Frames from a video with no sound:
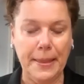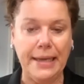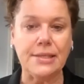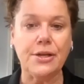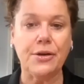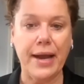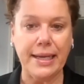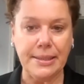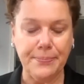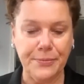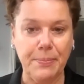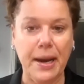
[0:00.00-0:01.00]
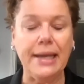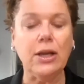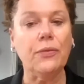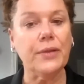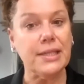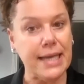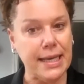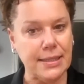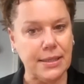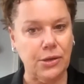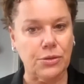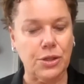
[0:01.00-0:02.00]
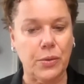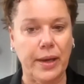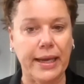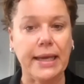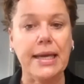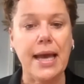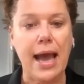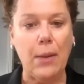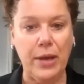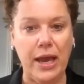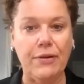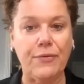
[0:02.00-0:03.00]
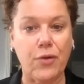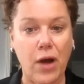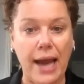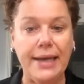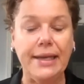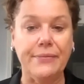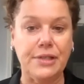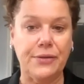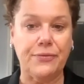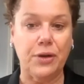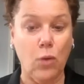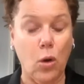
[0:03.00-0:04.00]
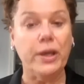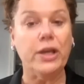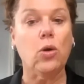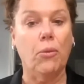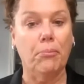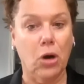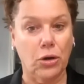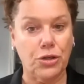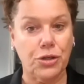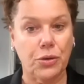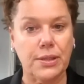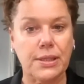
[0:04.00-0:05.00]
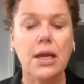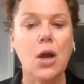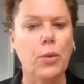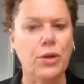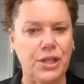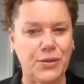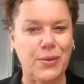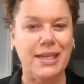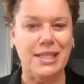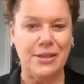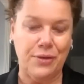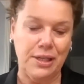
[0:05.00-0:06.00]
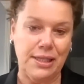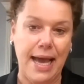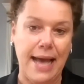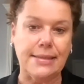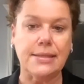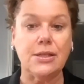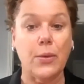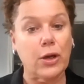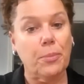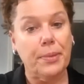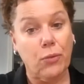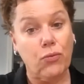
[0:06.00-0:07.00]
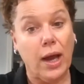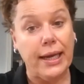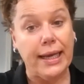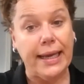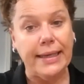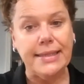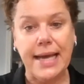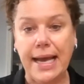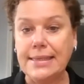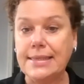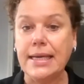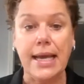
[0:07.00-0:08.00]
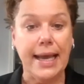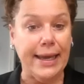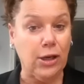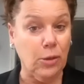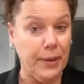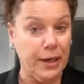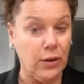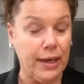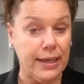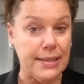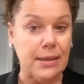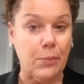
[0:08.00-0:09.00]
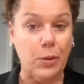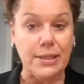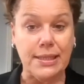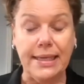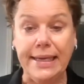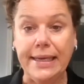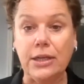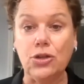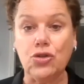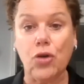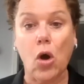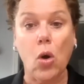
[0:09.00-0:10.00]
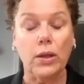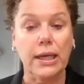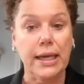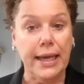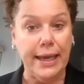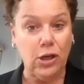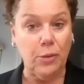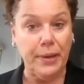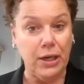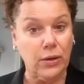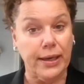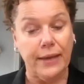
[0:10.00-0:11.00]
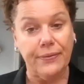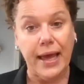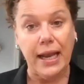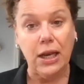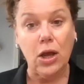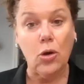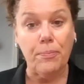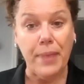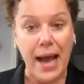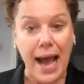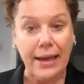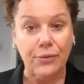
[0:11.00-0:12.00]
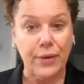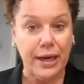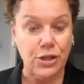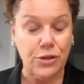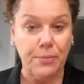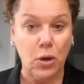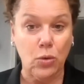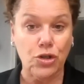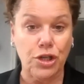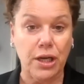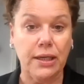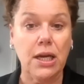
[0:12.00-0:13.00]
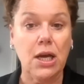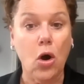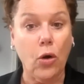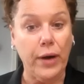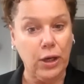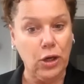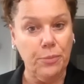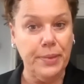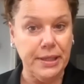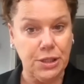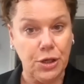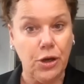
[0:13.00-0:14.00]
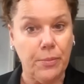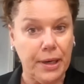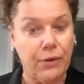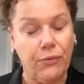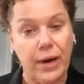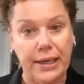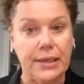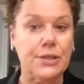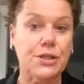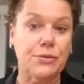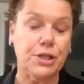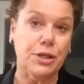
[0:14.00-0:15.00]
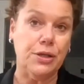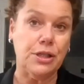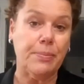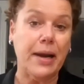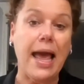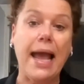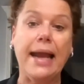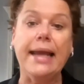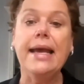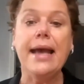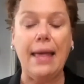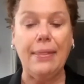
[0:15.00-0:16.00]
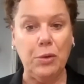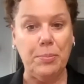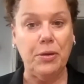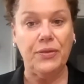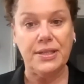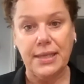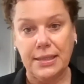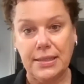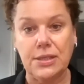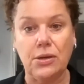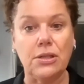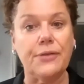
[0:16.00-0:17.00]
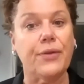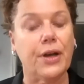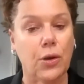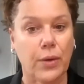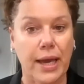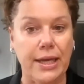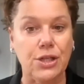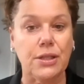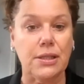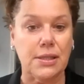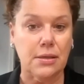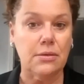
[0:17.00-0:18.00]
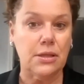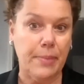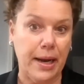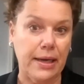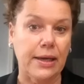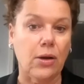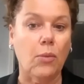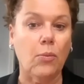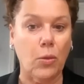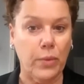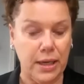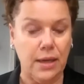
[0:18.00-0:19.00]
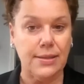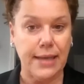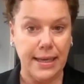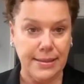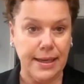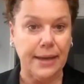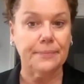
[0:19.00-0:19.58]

That is correct. Depending on the test that you're doing, and we have a variety of different, what we call modules, which is really different tests. So it could be a running test, it could be looking at someone's knee control, it could be looking at their low back range of motion, or it could be determining readiness to return to play. And then we put the sensors on different locations depending on what we're assessing.